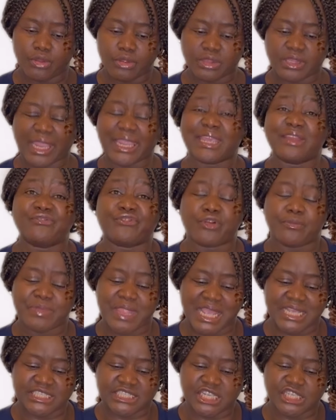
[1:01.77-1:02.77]
taken from the
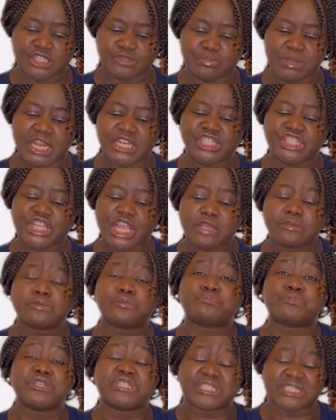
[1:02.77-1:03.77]
assessment. James
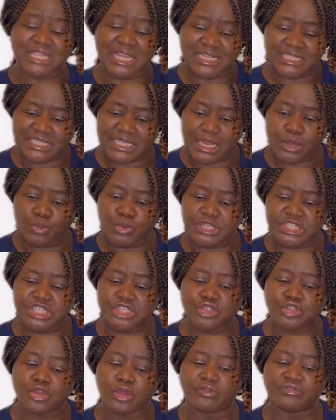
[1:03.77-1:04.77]
presented with
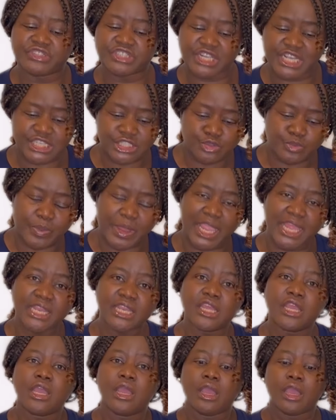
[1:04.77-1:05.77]
history of chest pain,
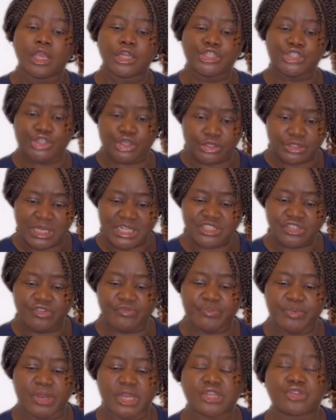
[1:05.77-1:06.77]
shortness
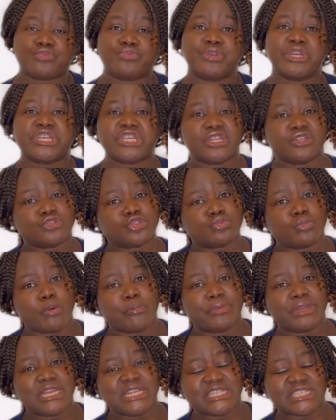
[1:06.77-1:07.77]
of breath, reduced
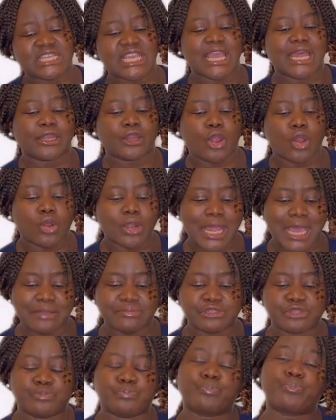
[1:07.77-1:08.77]
mobility and
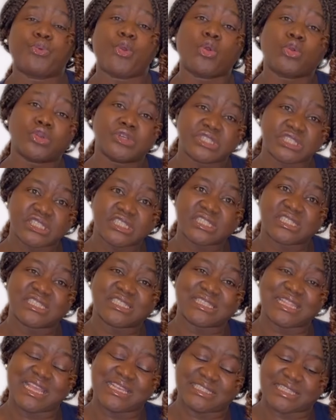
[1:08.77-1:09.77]
collapse. Prognosis
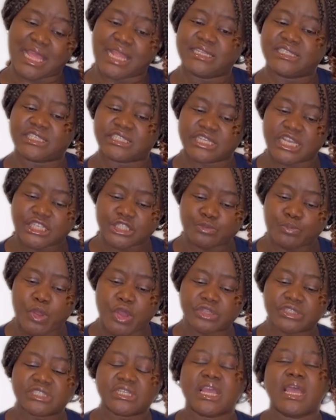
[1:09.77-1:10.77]
is less than 6
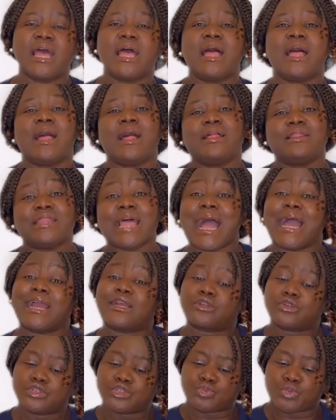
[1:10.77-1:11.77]
months.
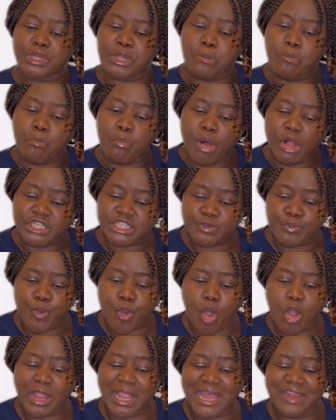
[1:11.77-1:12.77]
Diagnosed with multiple
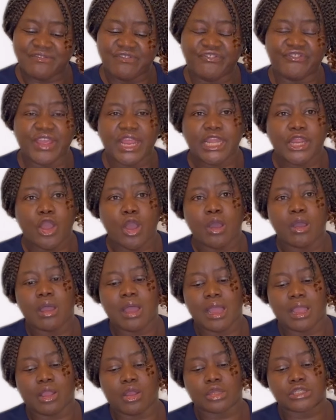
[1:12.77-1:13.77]
organ failure,
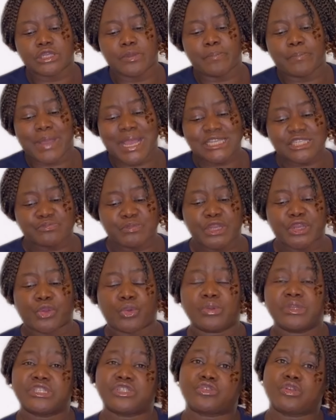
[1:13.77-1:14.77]
got a past
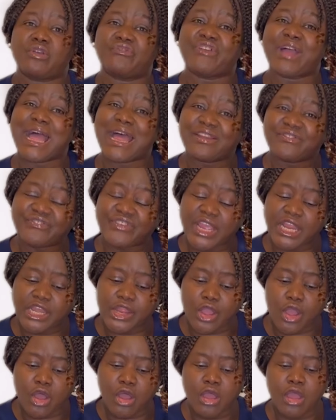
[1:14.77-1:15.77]
medical history of heart
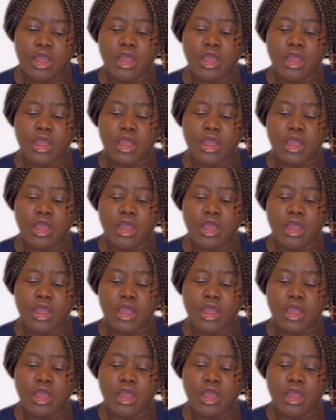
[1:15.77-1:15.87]
failure,